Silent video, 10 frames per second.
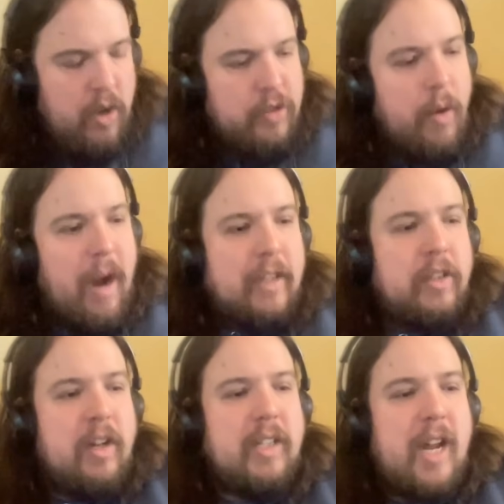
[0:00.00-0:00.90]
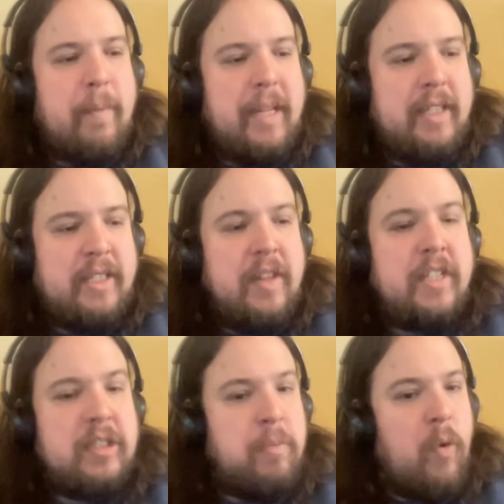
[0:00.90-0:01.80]
So I thought a lot about this, and
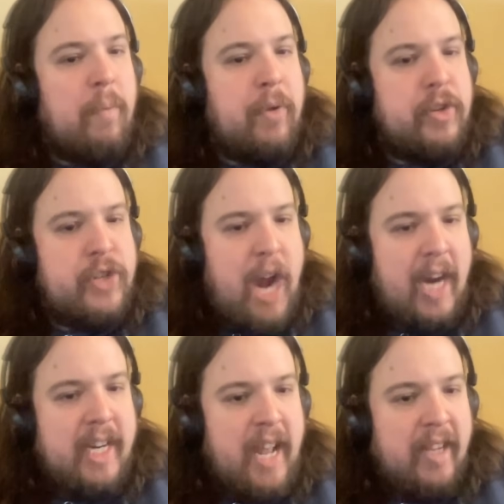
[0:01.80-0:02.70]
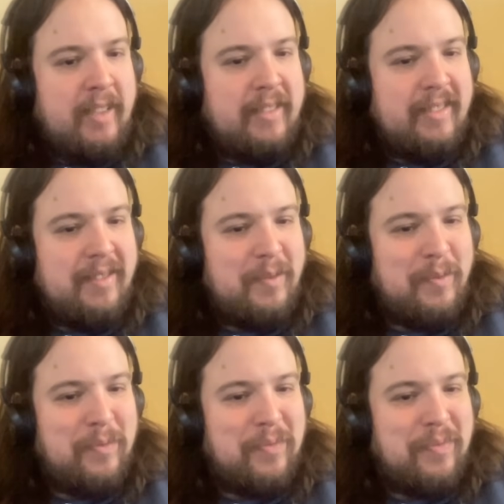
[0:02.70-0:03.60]
this is more projecting
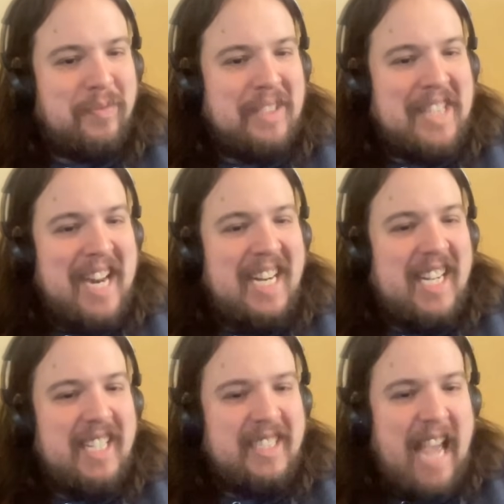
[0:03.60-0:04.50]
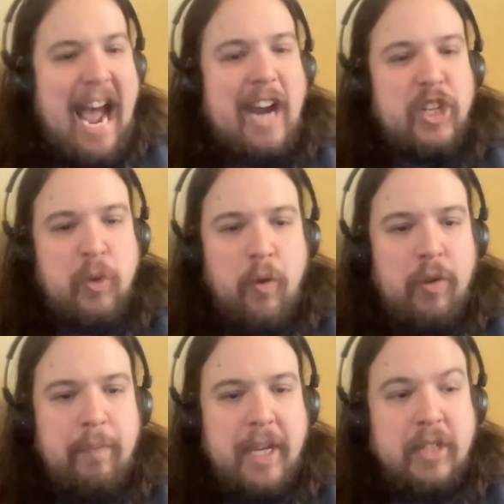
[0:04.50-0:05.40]
than it is
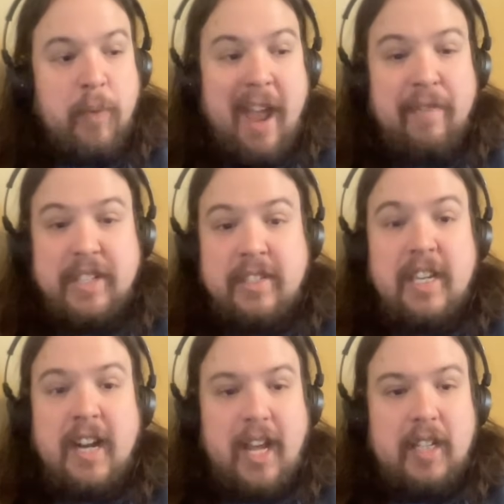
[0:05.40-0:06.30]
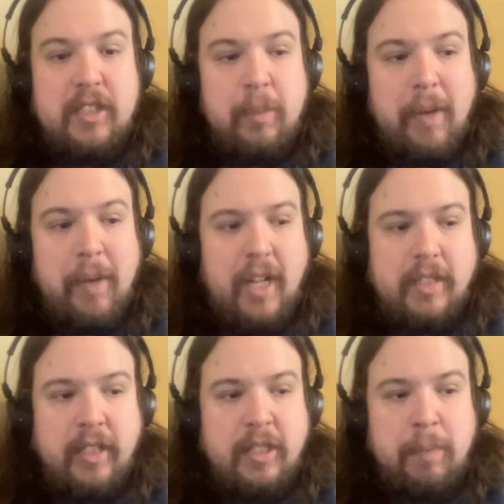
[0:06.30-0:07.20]
actual because we haven't seen it, to be honest.
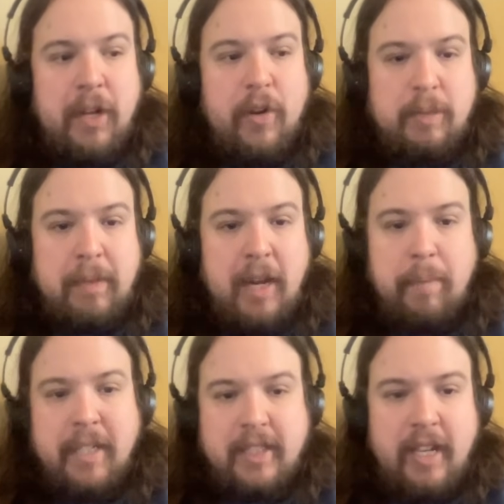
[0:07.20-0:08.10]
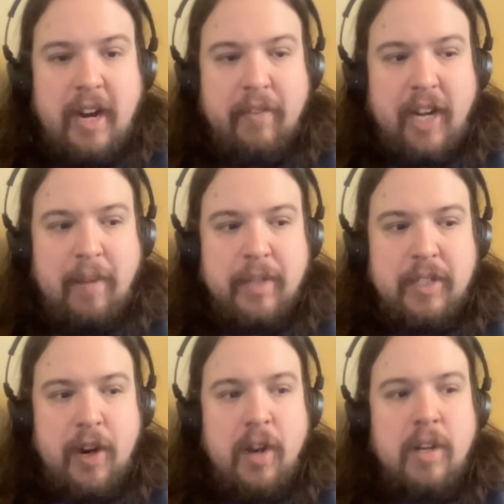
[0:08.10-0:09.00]
Like this player has played basically in every game this
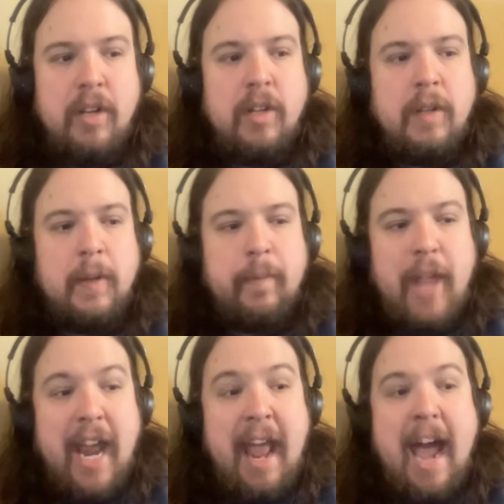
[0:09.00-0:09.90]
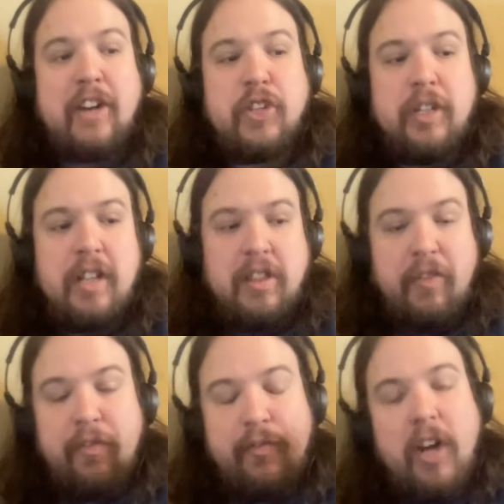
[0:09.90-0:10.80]
year. And actually, the
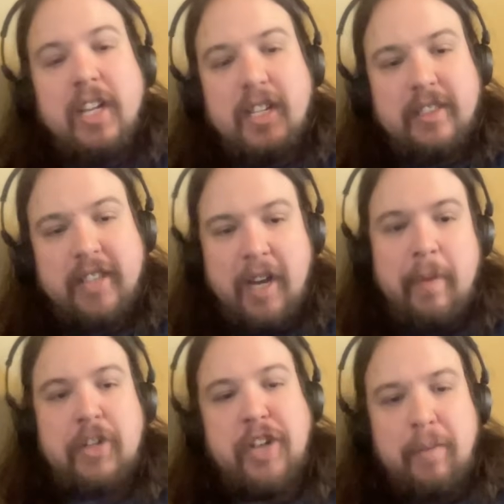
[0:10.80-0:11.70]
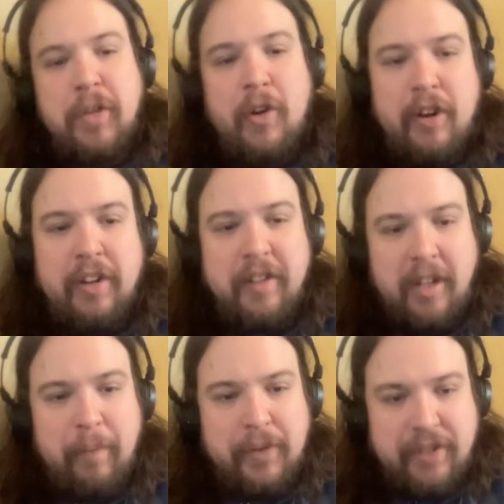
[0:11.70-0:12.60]
funniest thing about James Harden and the
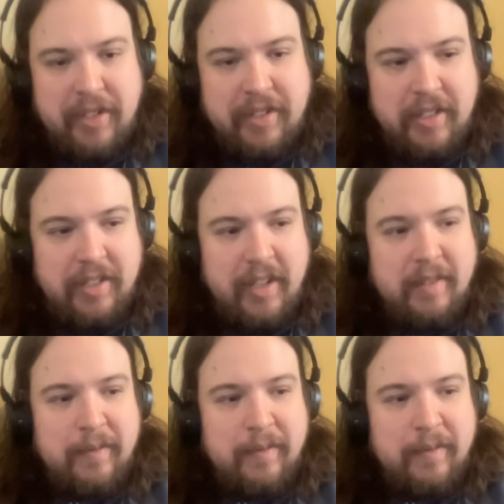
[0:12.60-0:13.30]
Clippers this season,